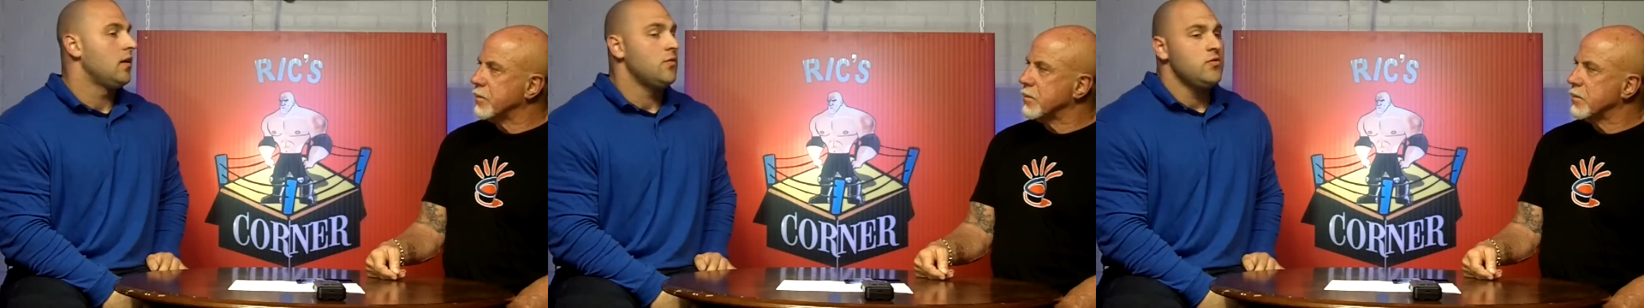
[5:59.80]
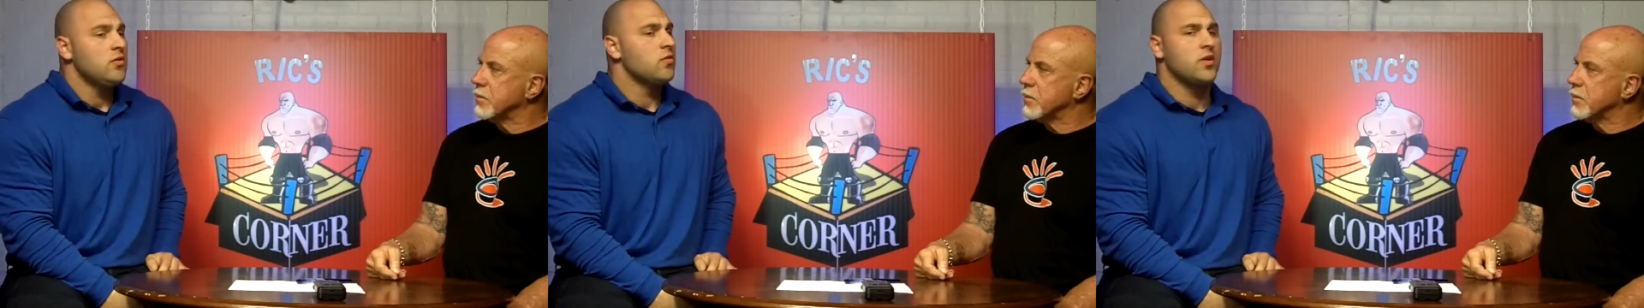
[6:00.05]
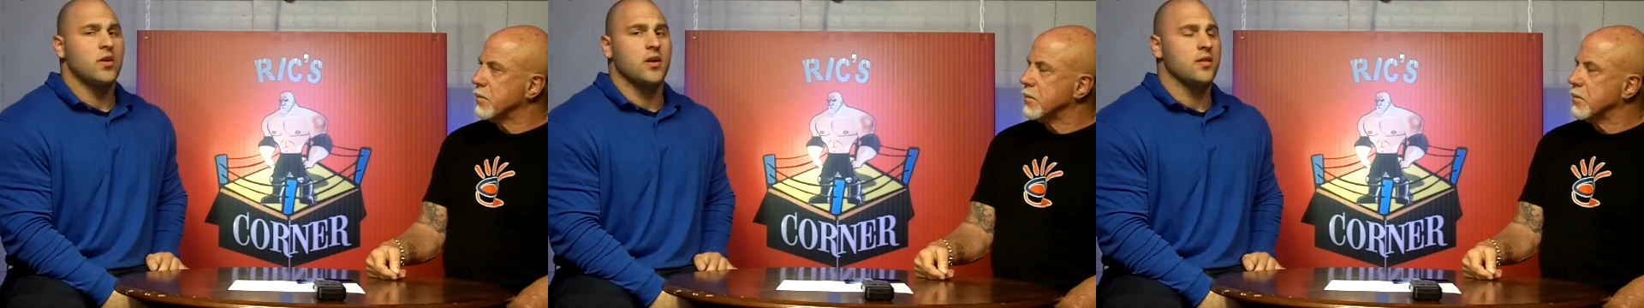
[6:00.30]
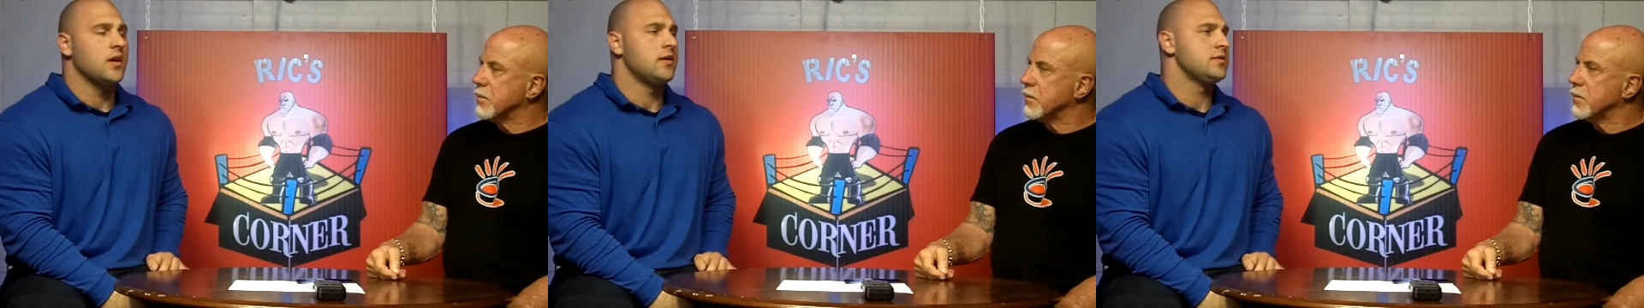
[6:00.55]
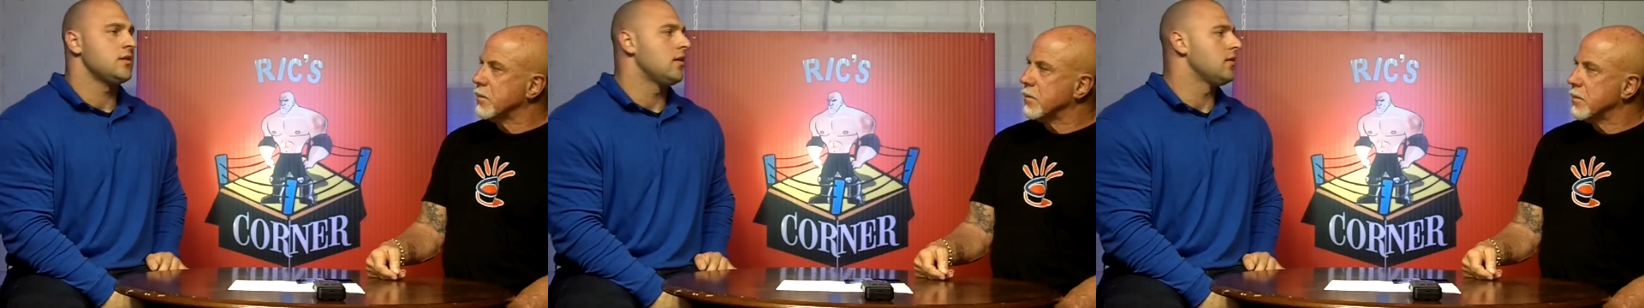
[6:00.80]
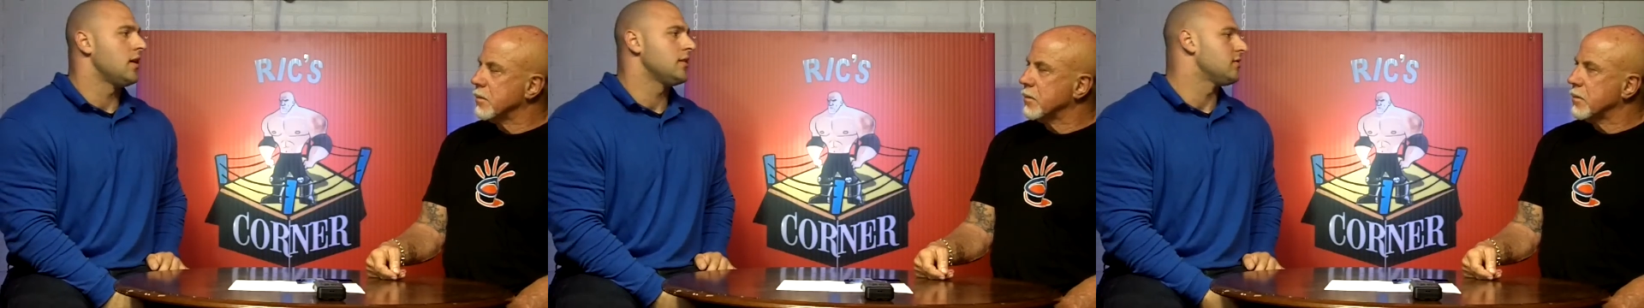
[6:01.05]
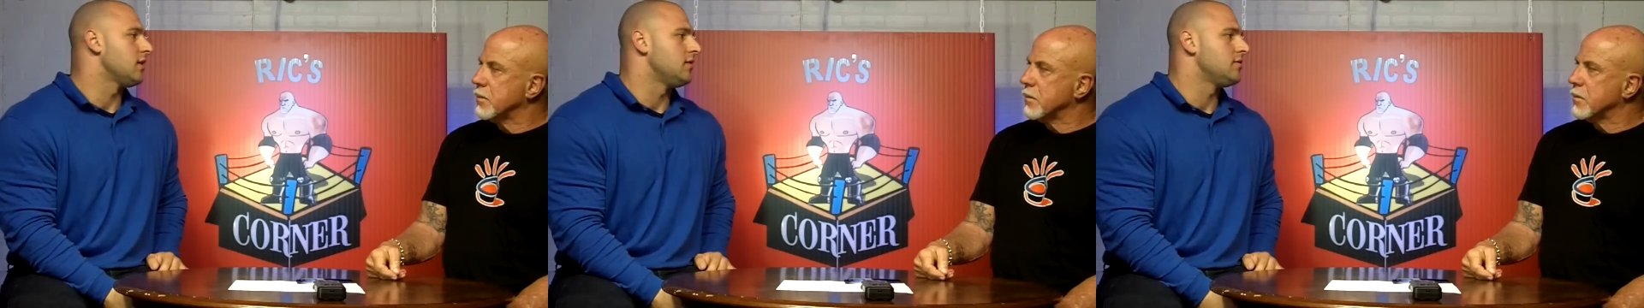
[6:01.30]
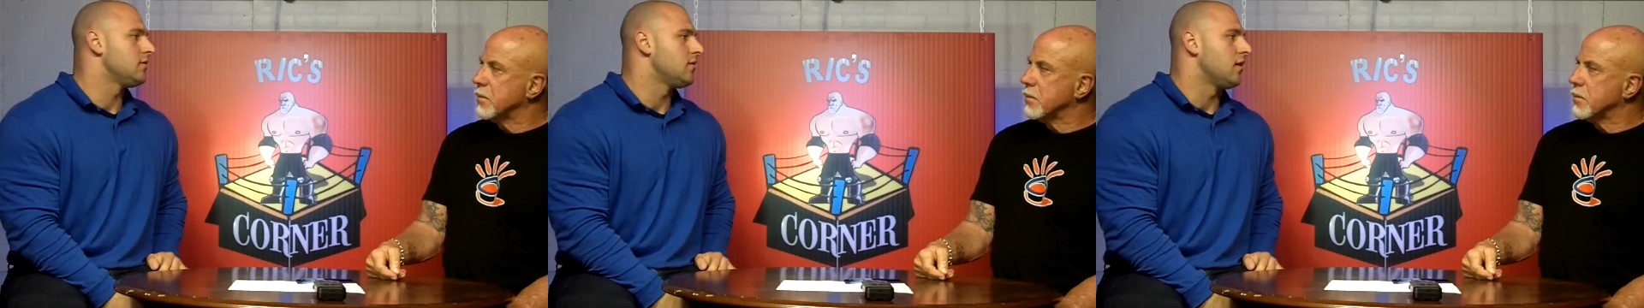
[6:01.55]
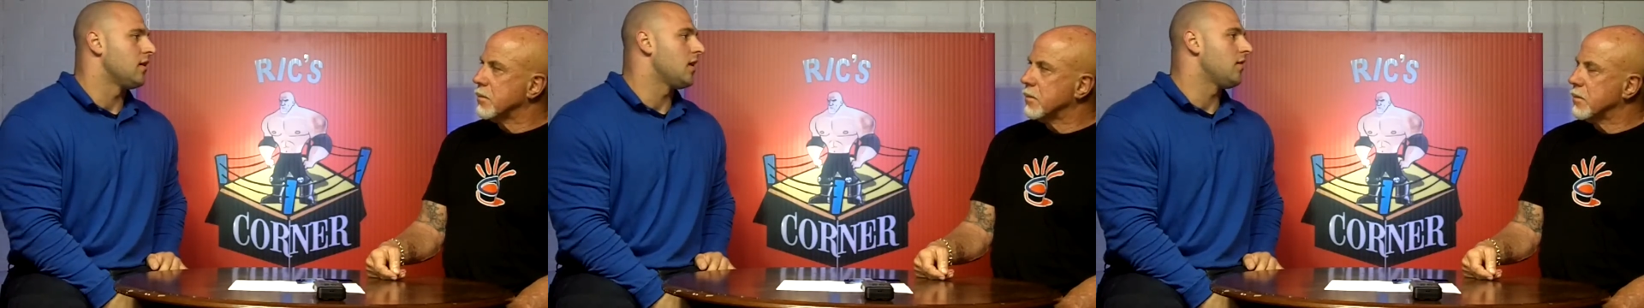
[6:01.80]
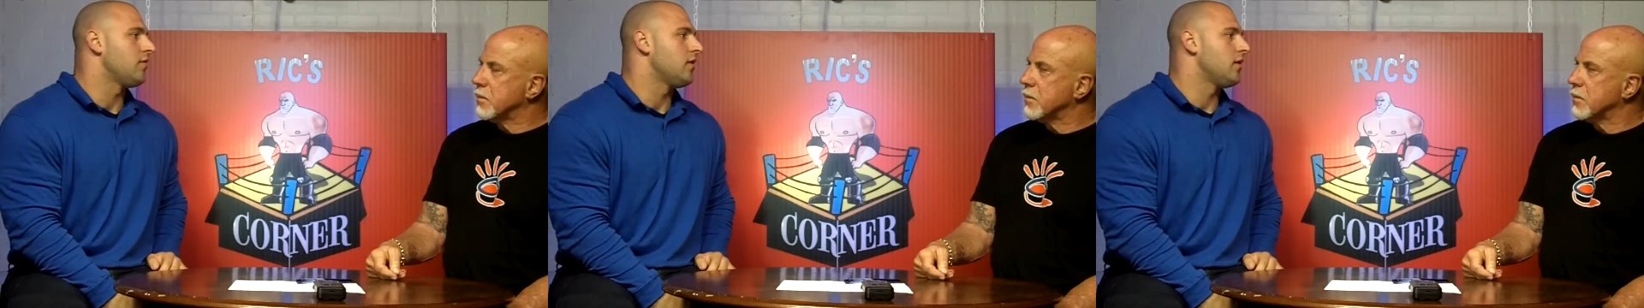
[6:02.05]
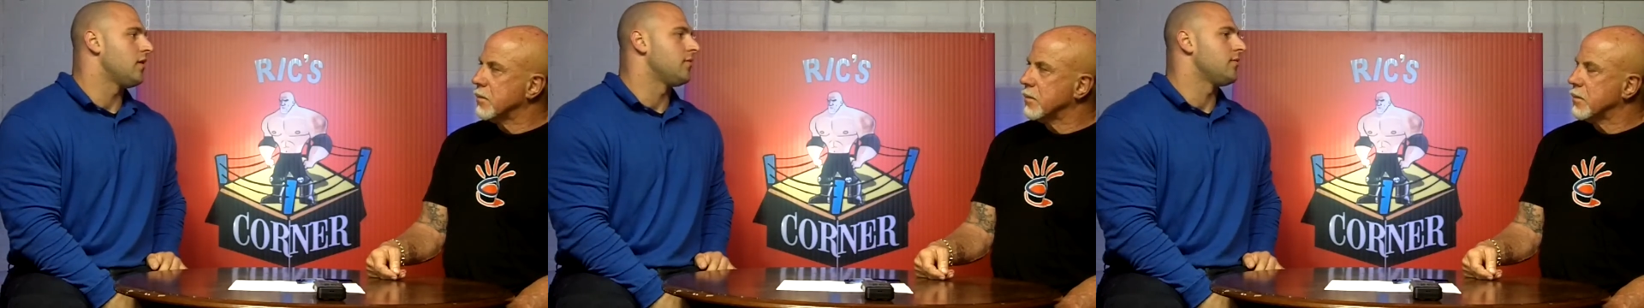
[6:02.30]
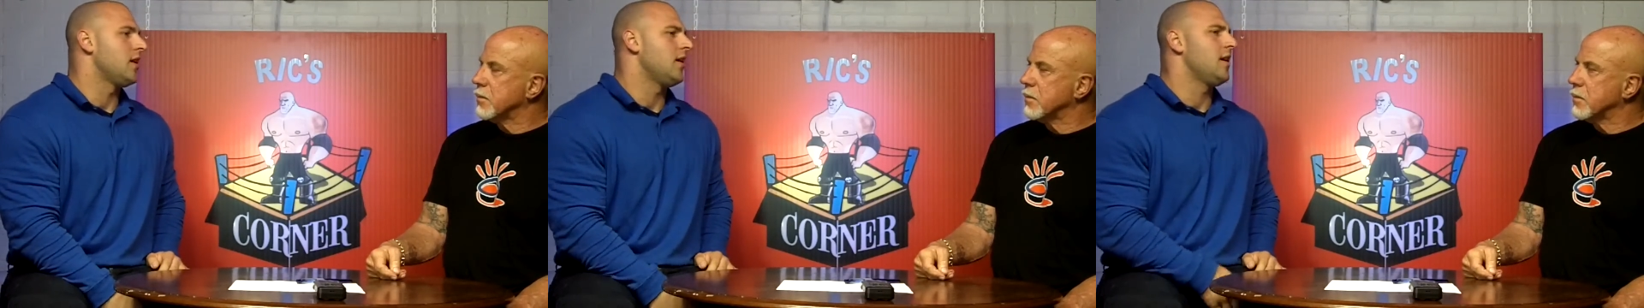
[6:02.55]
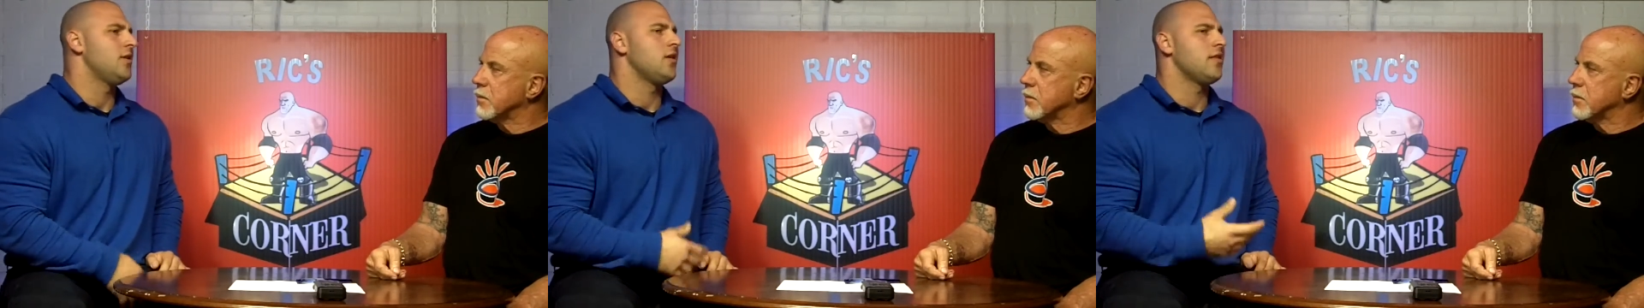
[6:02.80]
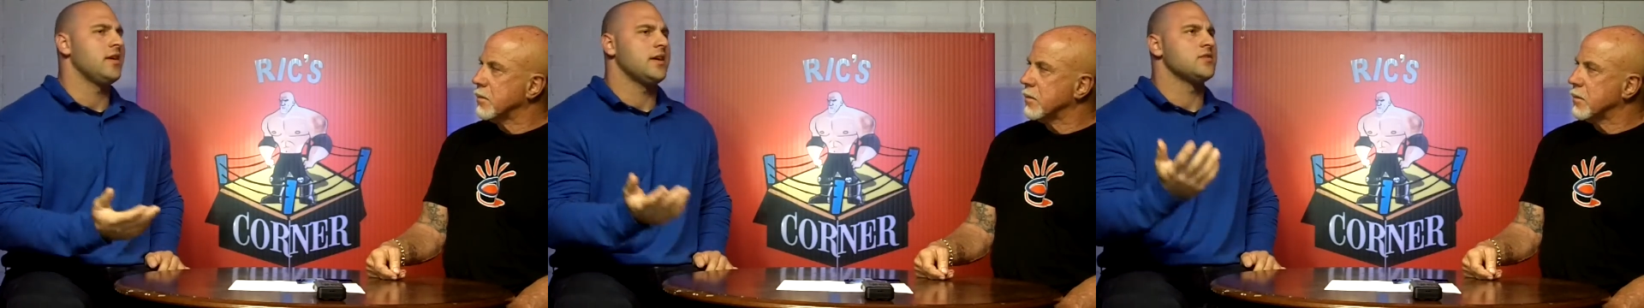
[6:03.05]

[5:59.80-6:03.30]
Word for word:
Speaker 1: You can order it on a lot of a lot of sites. A lot of uh, I, I know. I think